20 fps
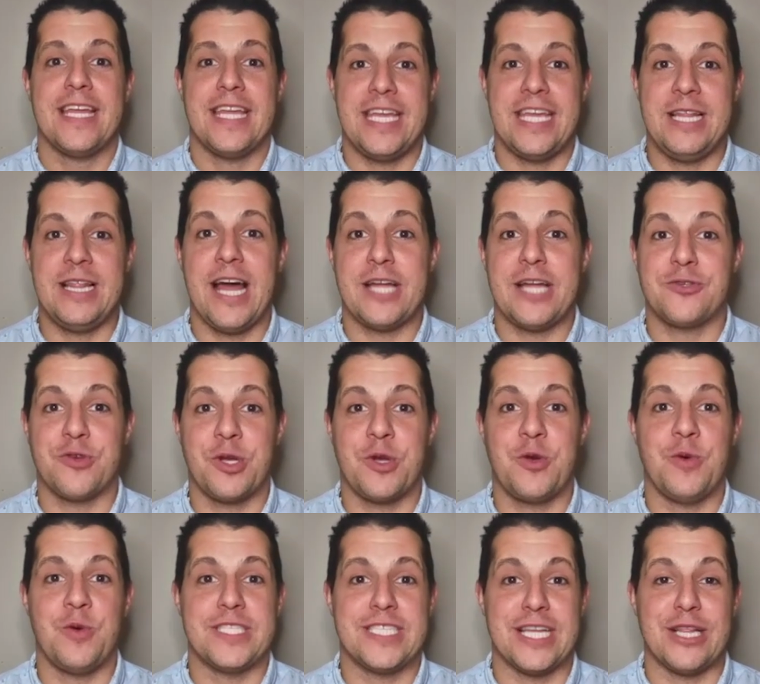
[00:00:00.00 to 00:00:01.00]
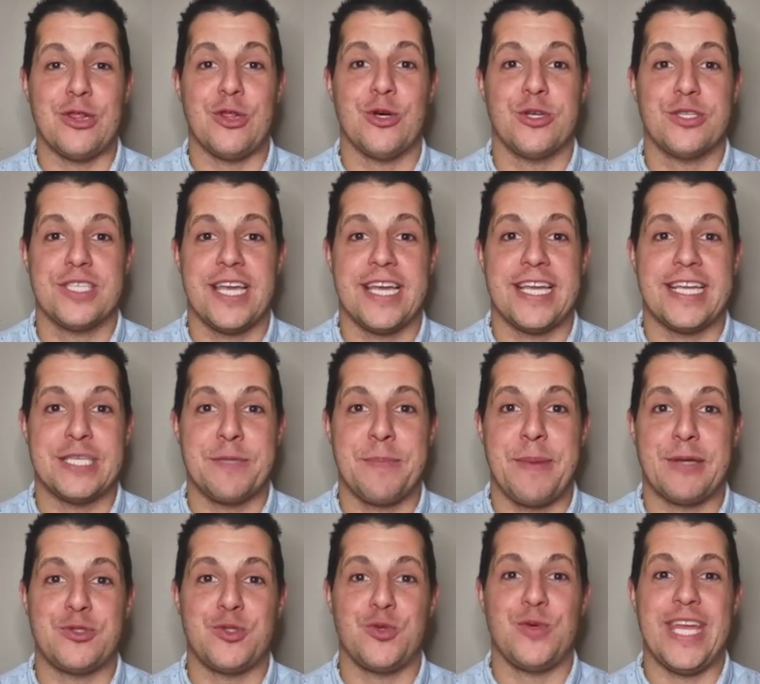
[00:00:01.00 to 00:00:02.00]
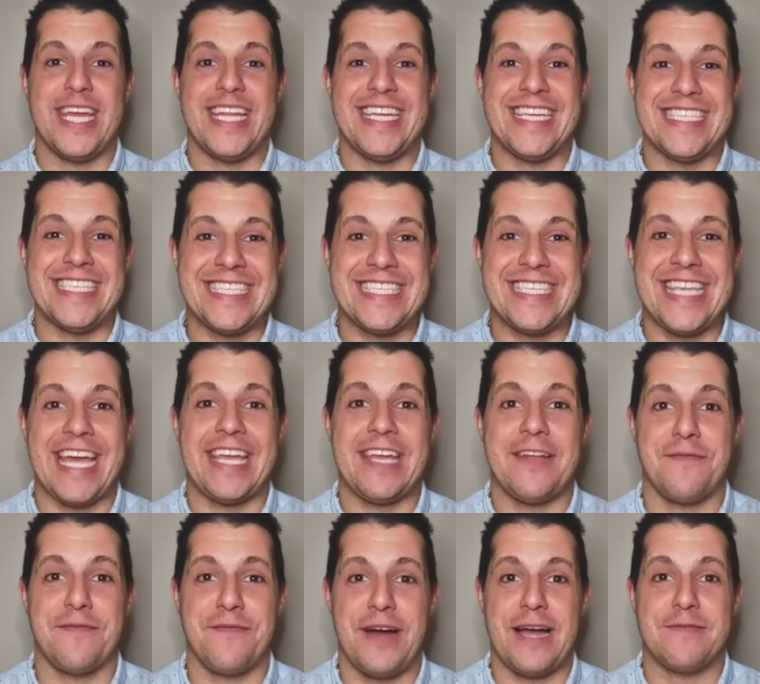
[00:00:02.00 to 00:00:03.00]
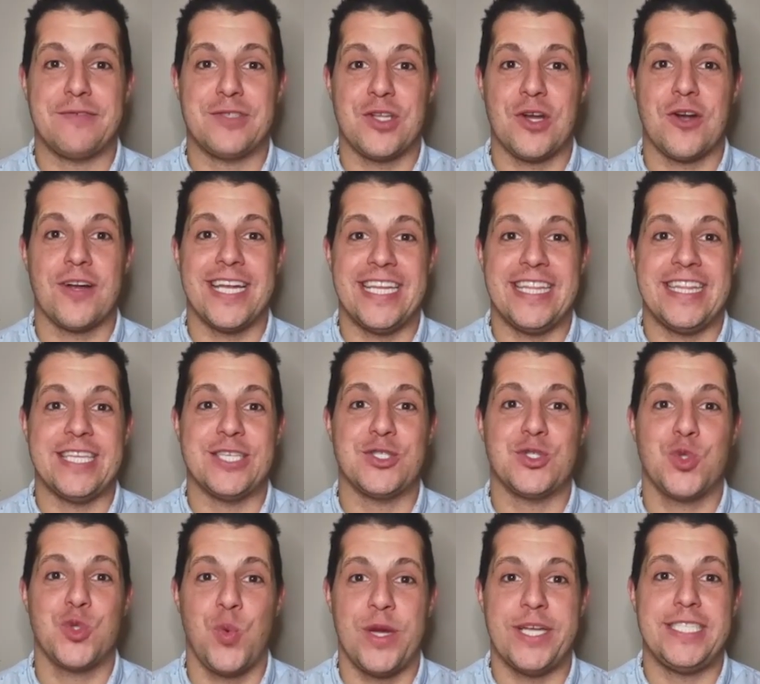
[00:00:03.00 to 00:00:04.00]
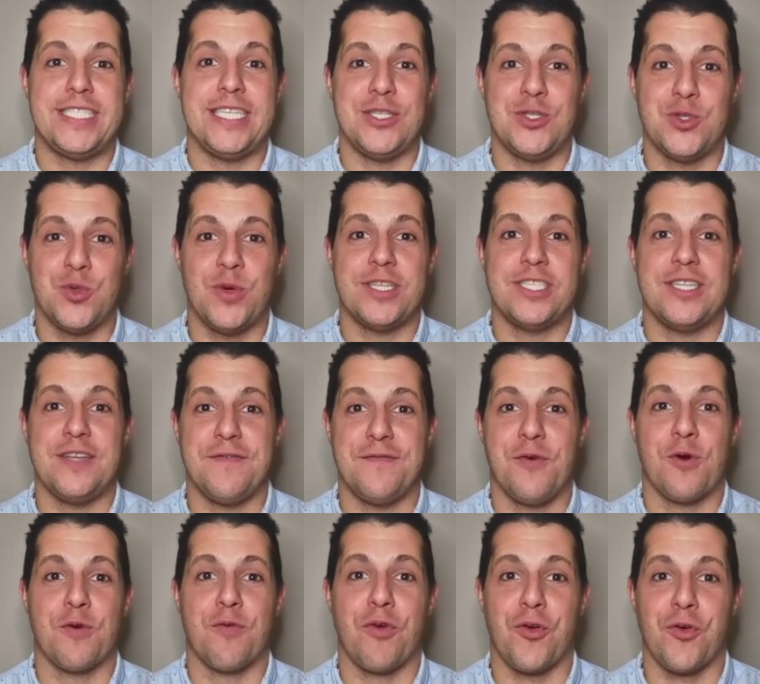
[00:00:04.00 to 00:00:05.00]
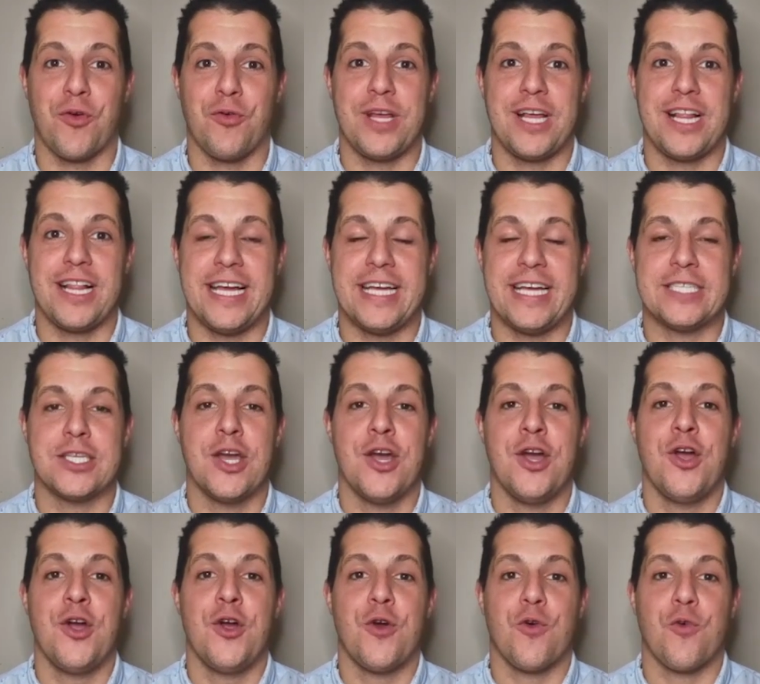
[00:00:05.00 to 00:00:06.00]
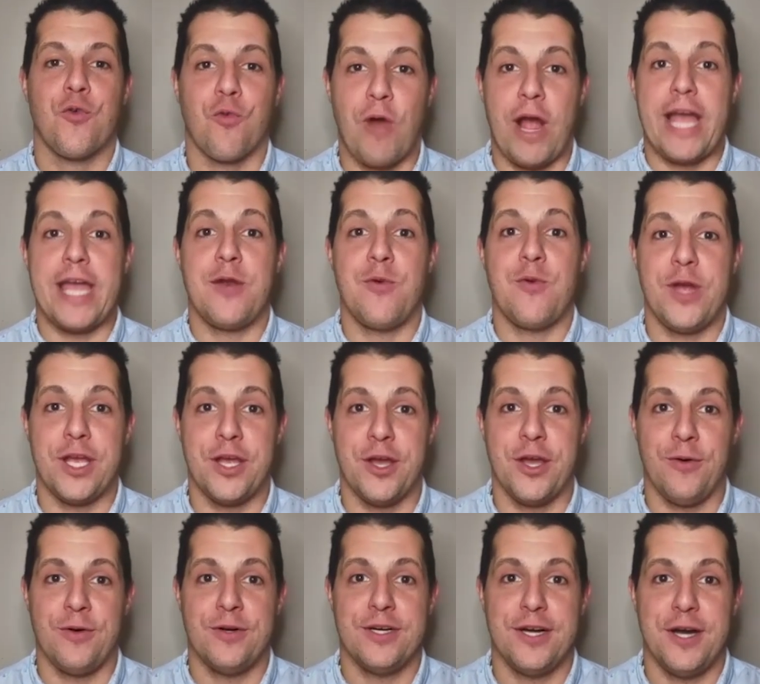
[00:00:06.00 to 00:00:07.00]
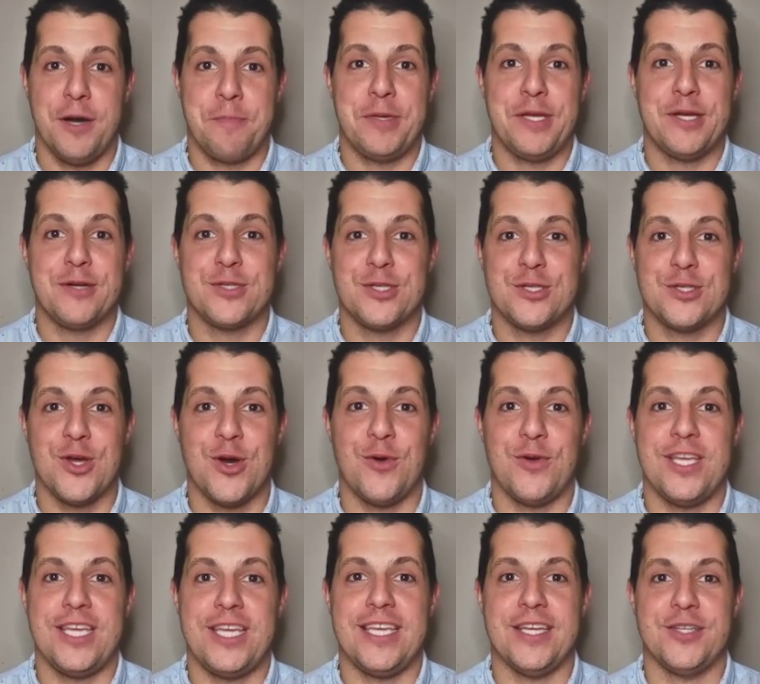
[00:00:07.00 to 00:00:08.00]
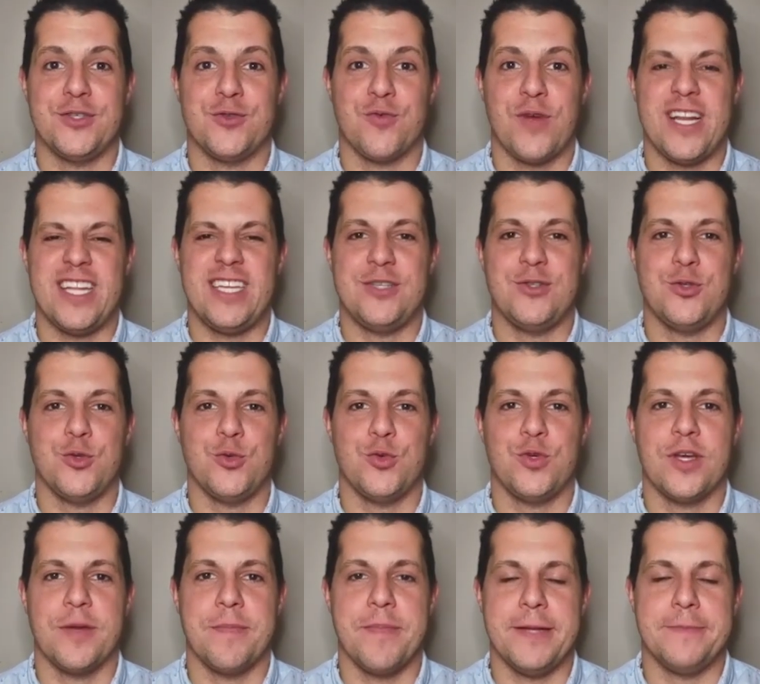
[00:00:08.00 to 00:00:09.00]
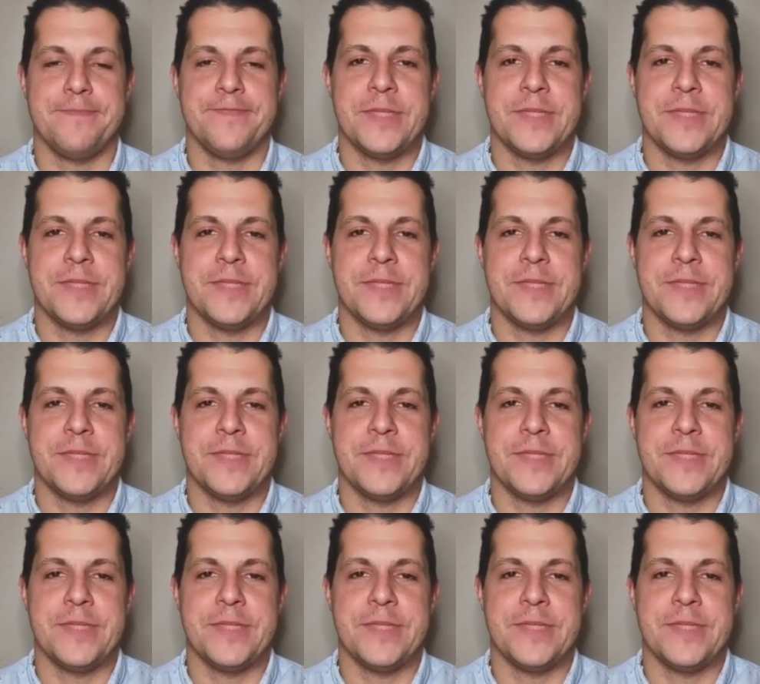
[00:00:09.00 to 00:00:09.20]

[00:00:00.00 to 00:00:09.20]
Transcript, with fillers: Eli Drinkwitz, it looks like, is about to get his second five-star in this 2024 recruiting class. Ryan Wingo appears as though he is ready to commit.